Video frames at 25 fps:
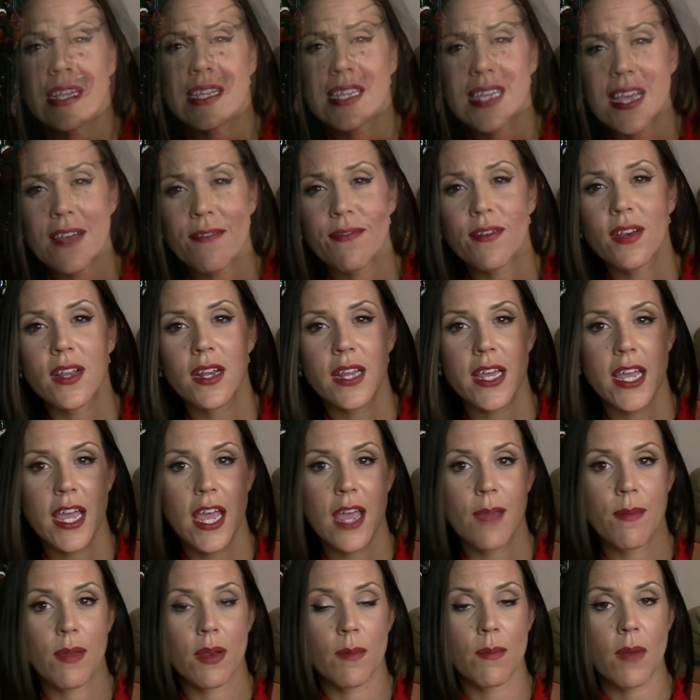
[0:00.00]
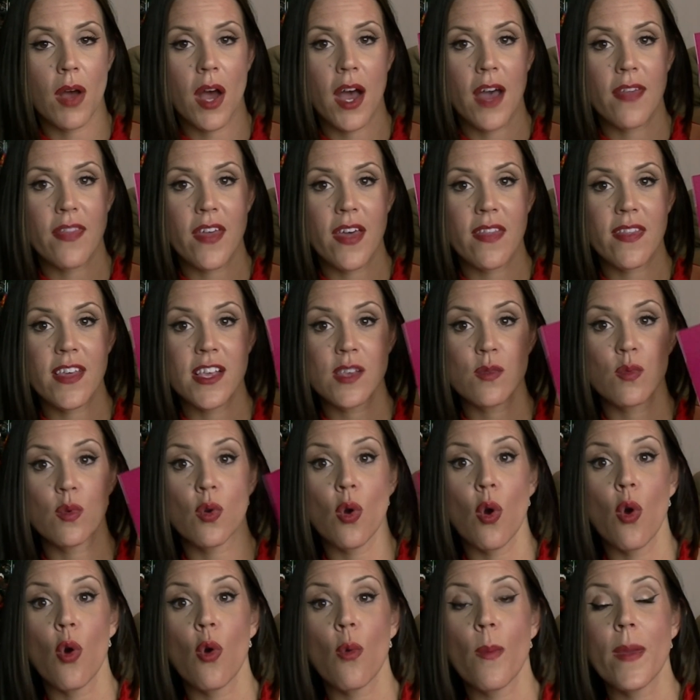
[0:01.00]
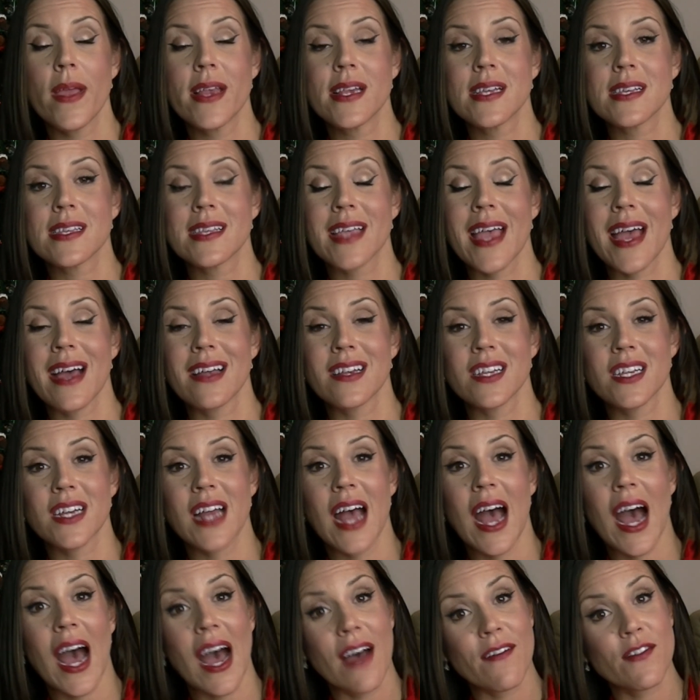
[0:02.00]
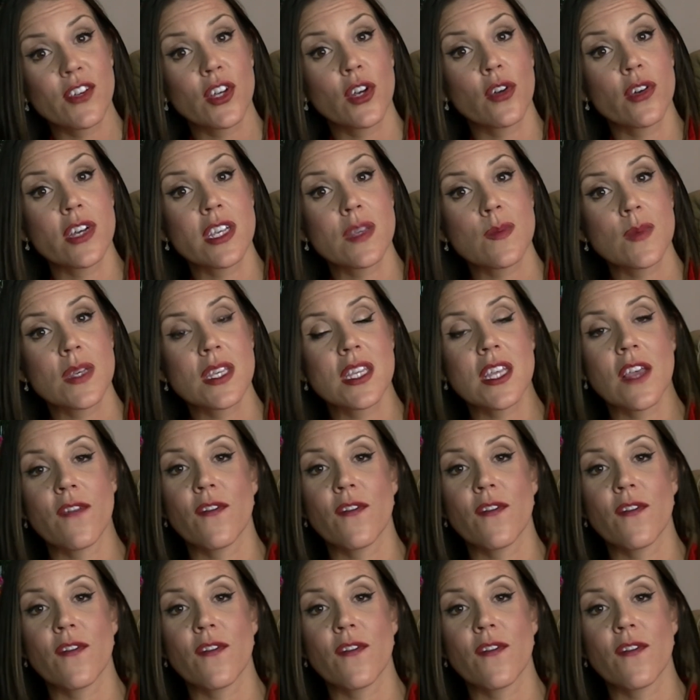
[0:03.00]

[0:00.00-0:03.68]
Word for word: Definitely keep in mind that these will all be discounted after Christmas.